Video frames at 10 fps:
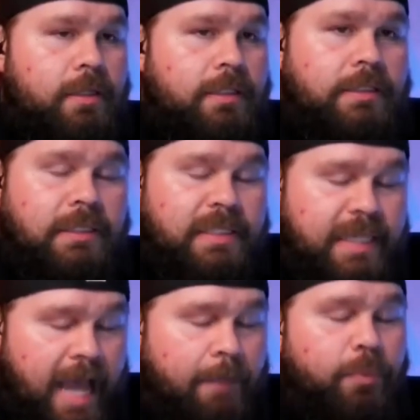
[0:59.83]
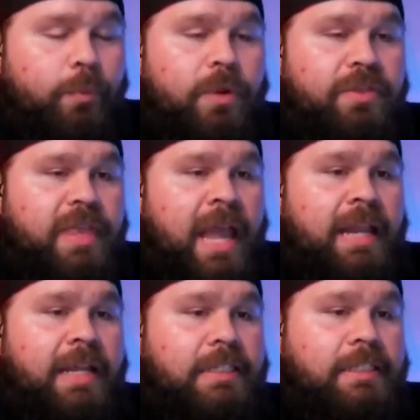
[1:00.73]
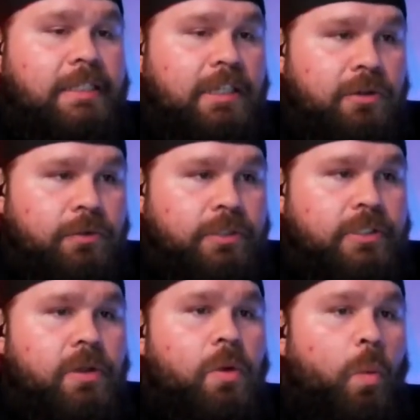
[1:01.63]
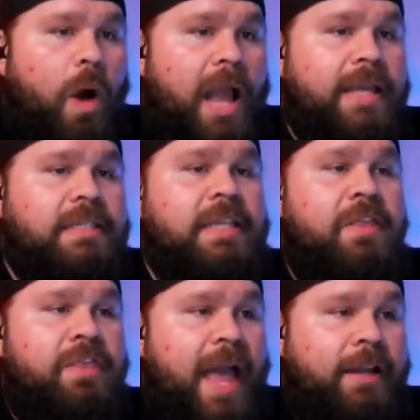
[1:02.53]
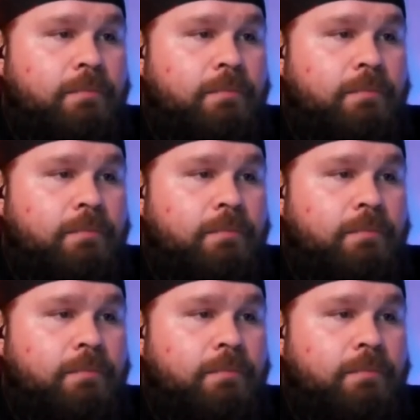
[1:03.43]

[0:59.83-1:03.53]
Stop with that excuse. Why is it that